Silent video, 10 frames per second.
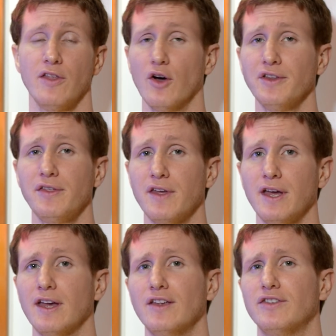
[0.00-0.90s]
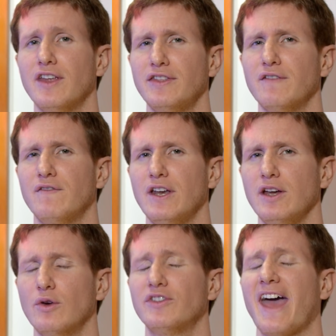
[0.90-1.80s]
The only thing is that the
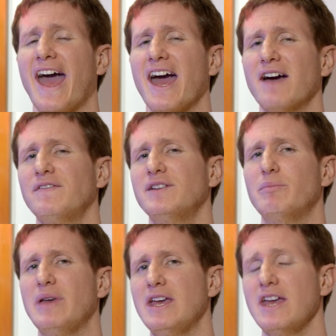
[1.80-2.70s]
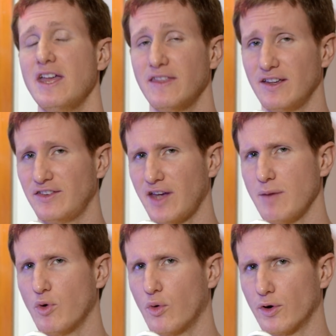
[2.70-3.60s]
videos have to be in the
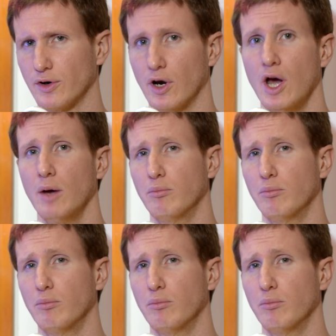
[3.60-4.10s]
same order.